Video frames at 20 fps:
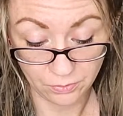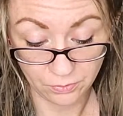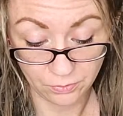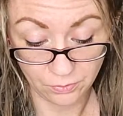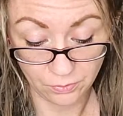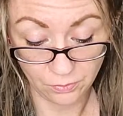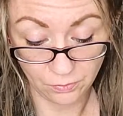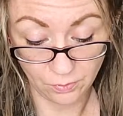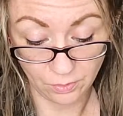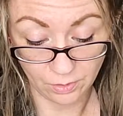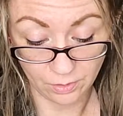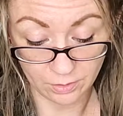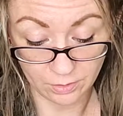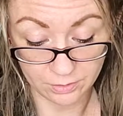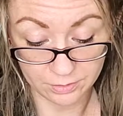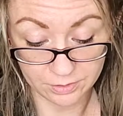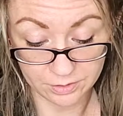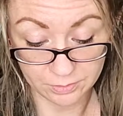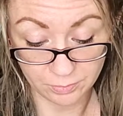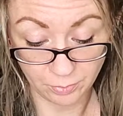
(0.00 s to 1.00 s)
who are
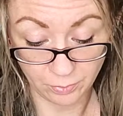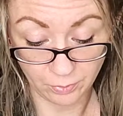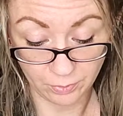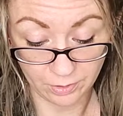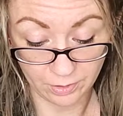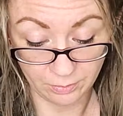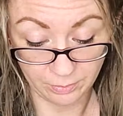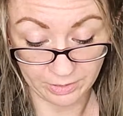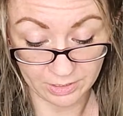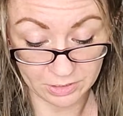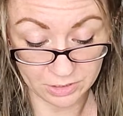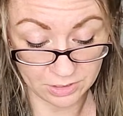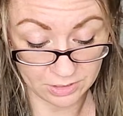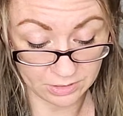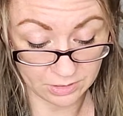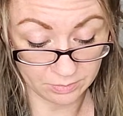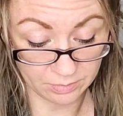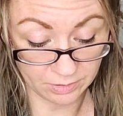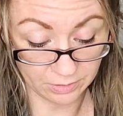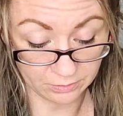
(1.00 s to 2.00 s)
supported by
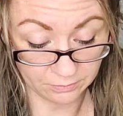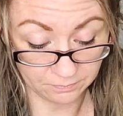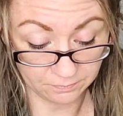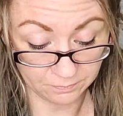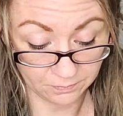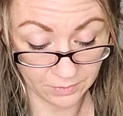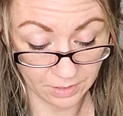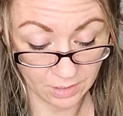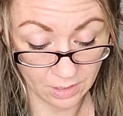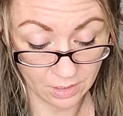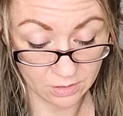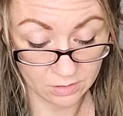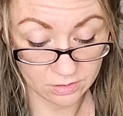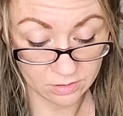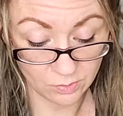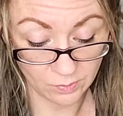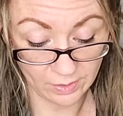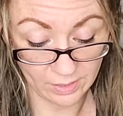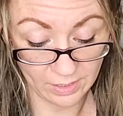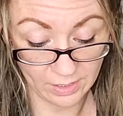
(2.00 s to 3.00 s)
Jezebel." So
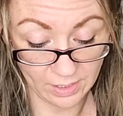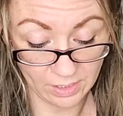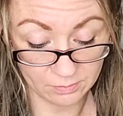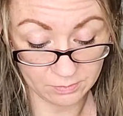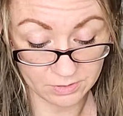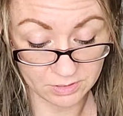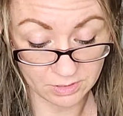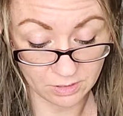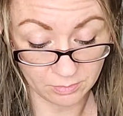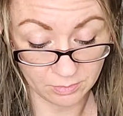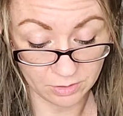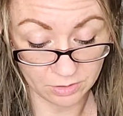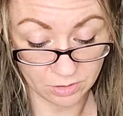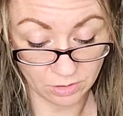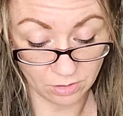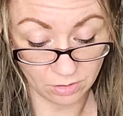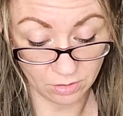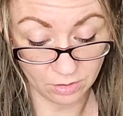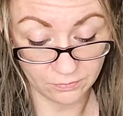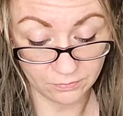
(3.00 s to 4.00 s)
Ahab summoned
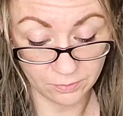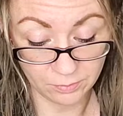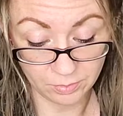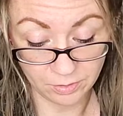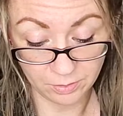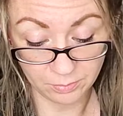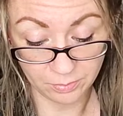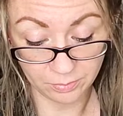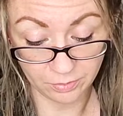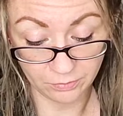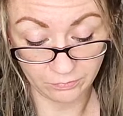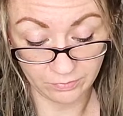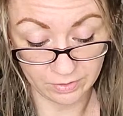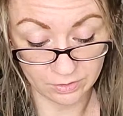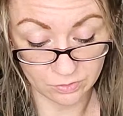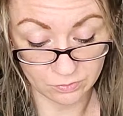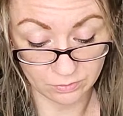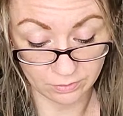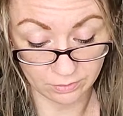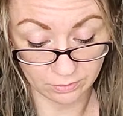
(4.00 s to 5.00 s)
all of the people of
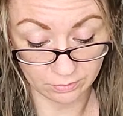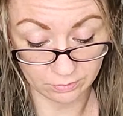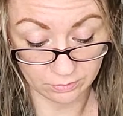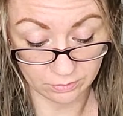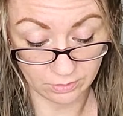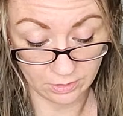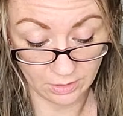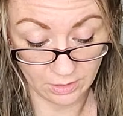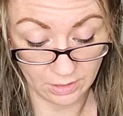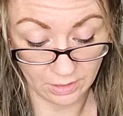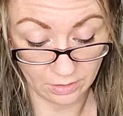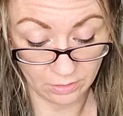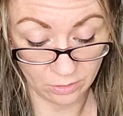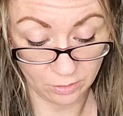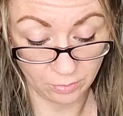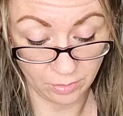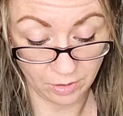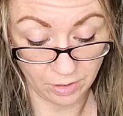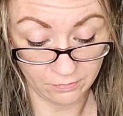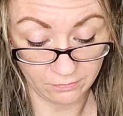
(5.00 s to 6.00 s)
Israel and the
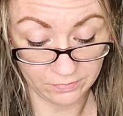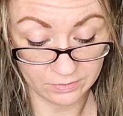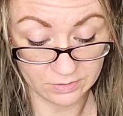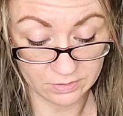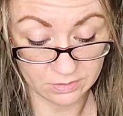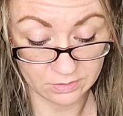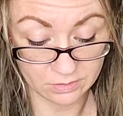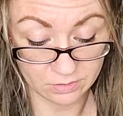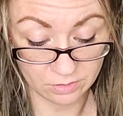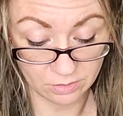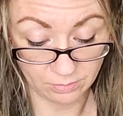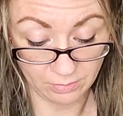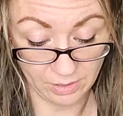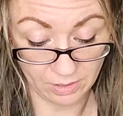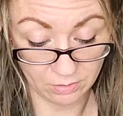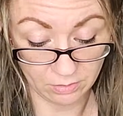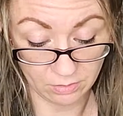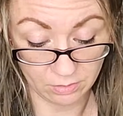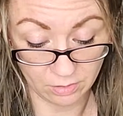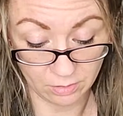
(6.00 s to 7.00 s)
prophets to
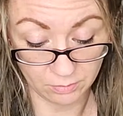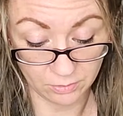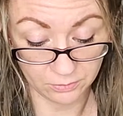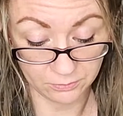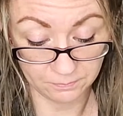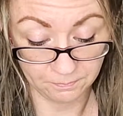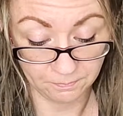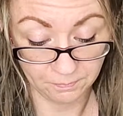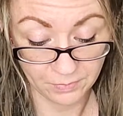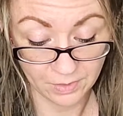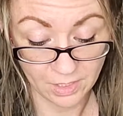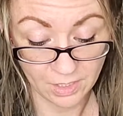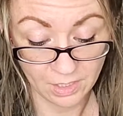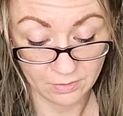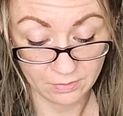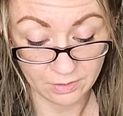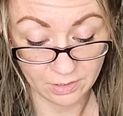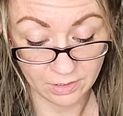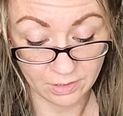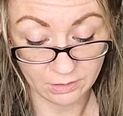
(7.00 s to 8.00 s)
Mount Carmel.
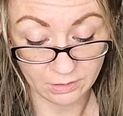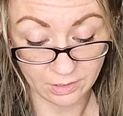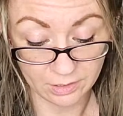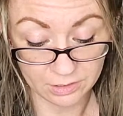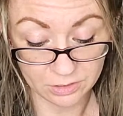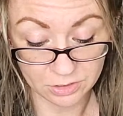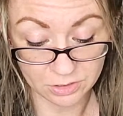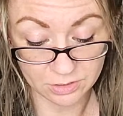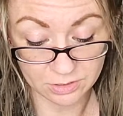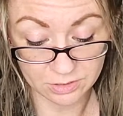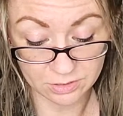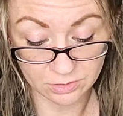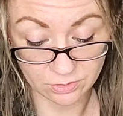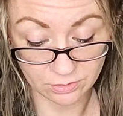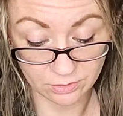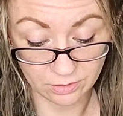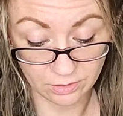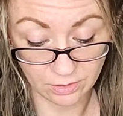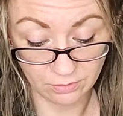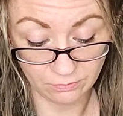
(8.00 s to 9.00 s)
Then Elijah
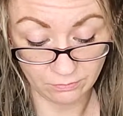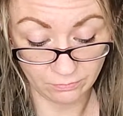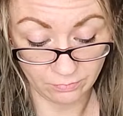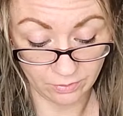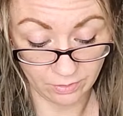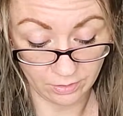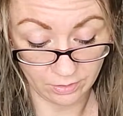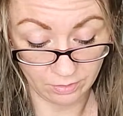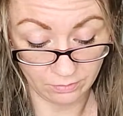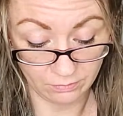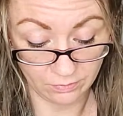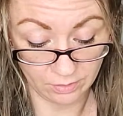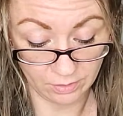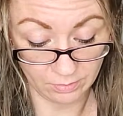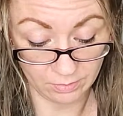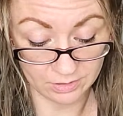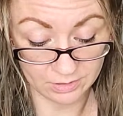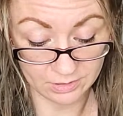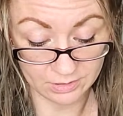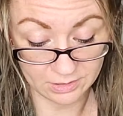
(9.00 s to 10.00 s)
stood in front of them
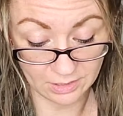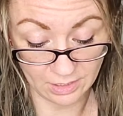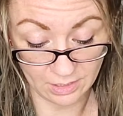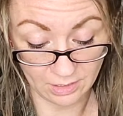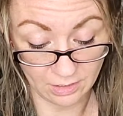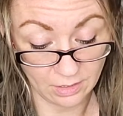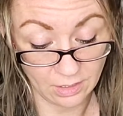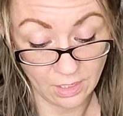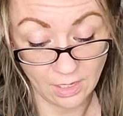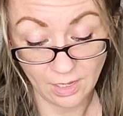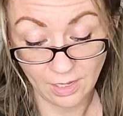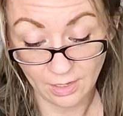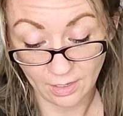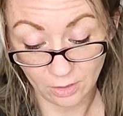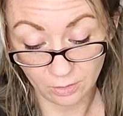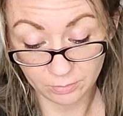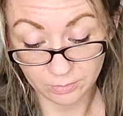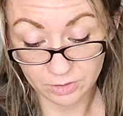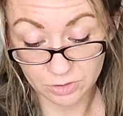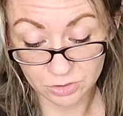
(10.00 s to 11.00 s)
and said, "How
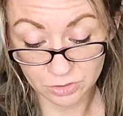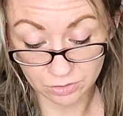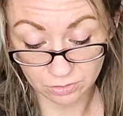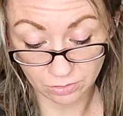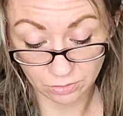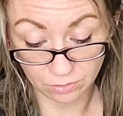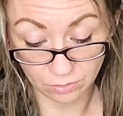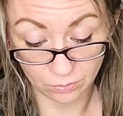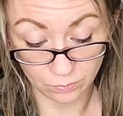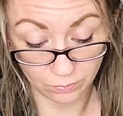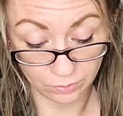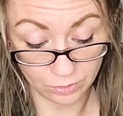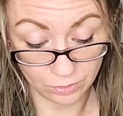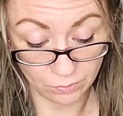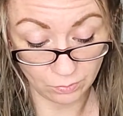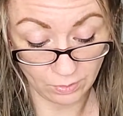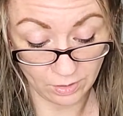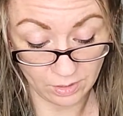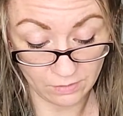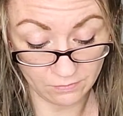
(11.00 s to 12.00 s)
much longer will you
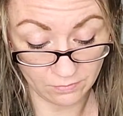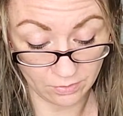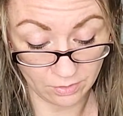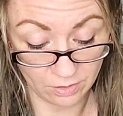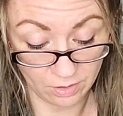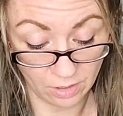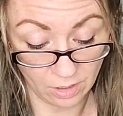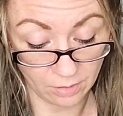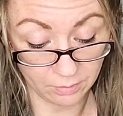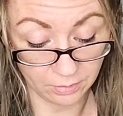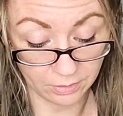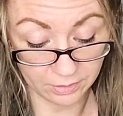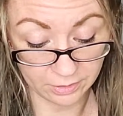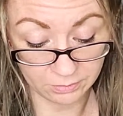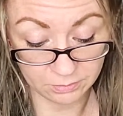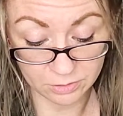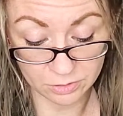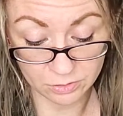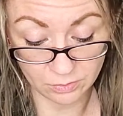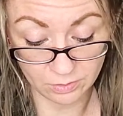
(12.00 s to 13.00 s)
waver, hobbling
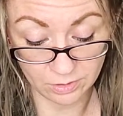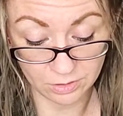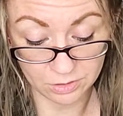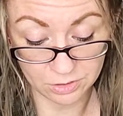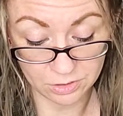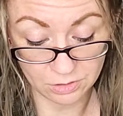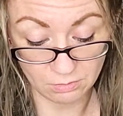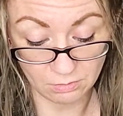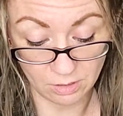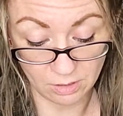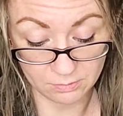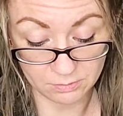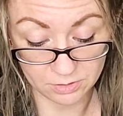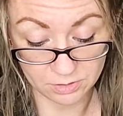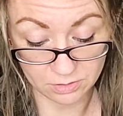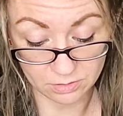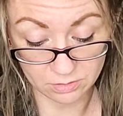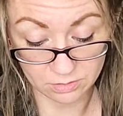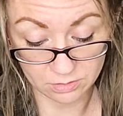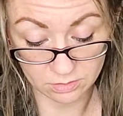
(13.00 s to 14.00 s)
between two
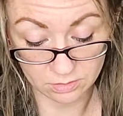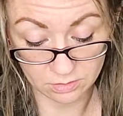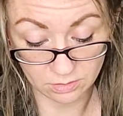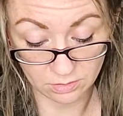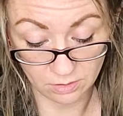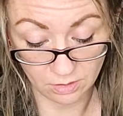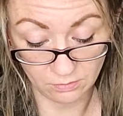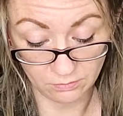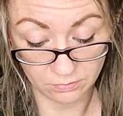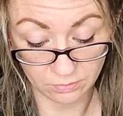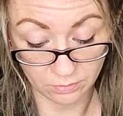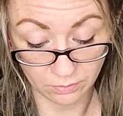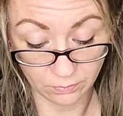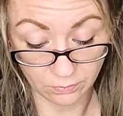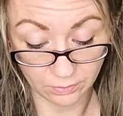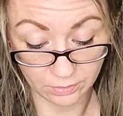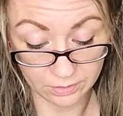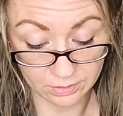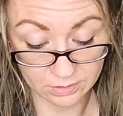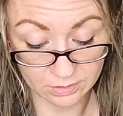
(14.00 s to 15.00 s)
options? If the
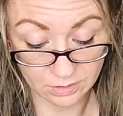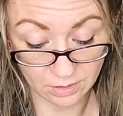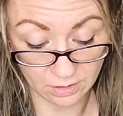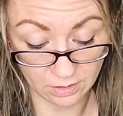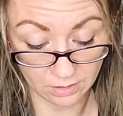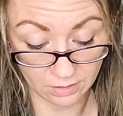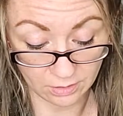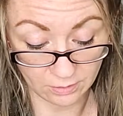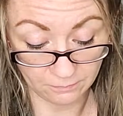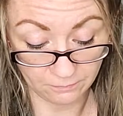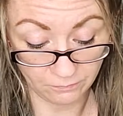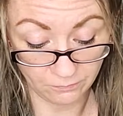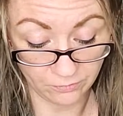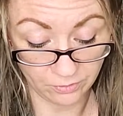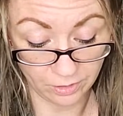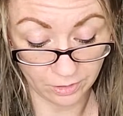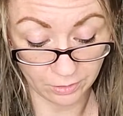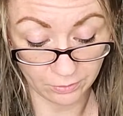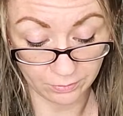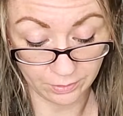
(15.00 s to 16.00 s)
Lord is God,
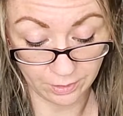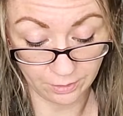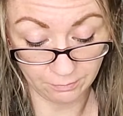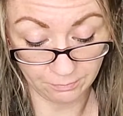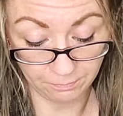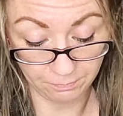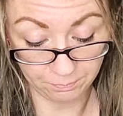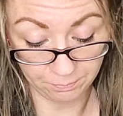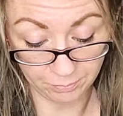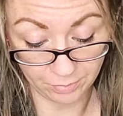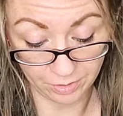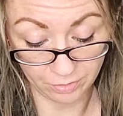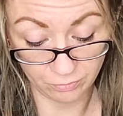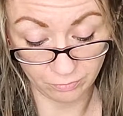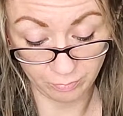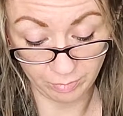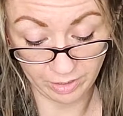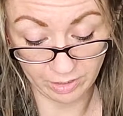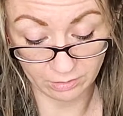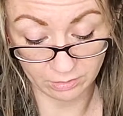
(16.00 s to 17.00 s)
follow him, but if
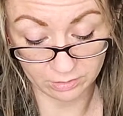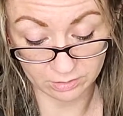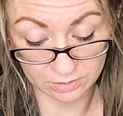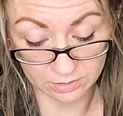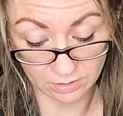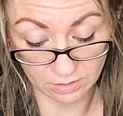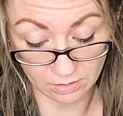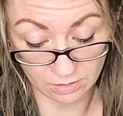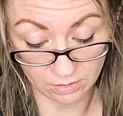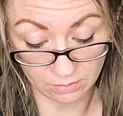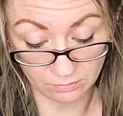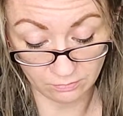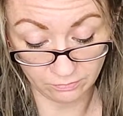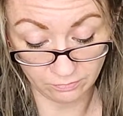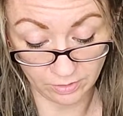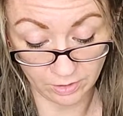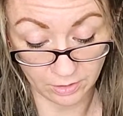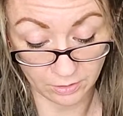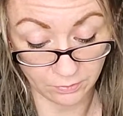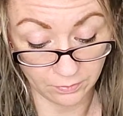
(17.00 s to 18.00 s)
Baal is God,
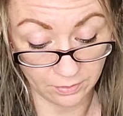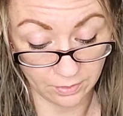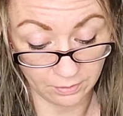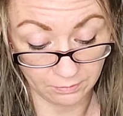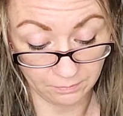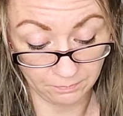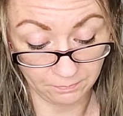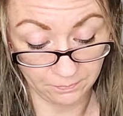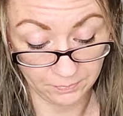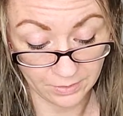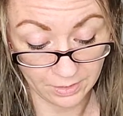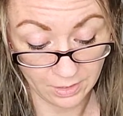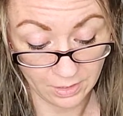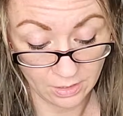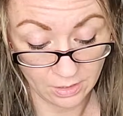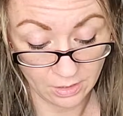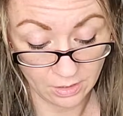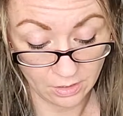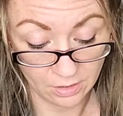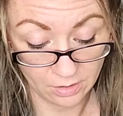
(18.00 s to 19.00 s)
follow him."
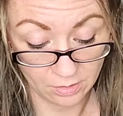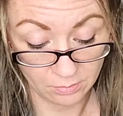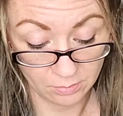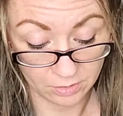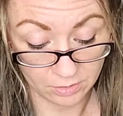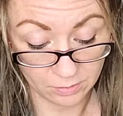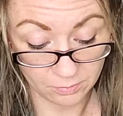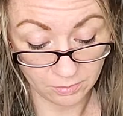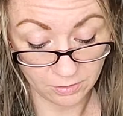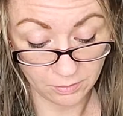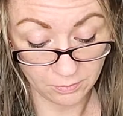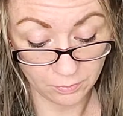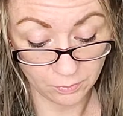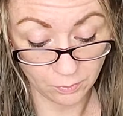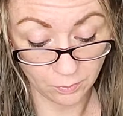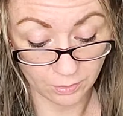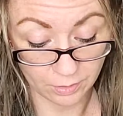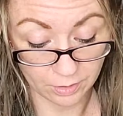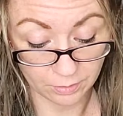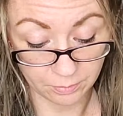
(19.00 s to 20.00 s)
But the people
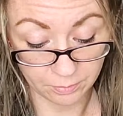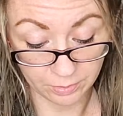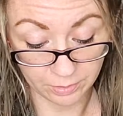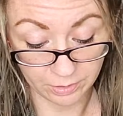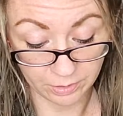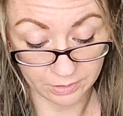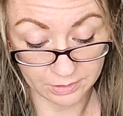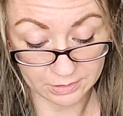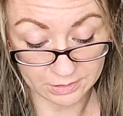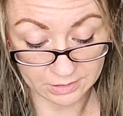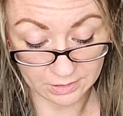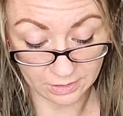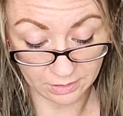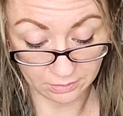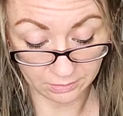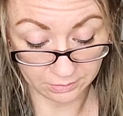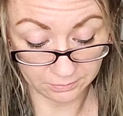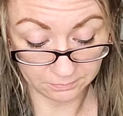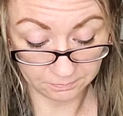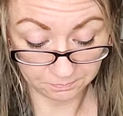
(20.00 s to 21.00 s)
were completely
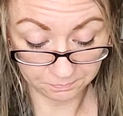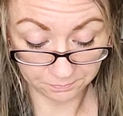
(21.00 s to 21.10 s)
silent.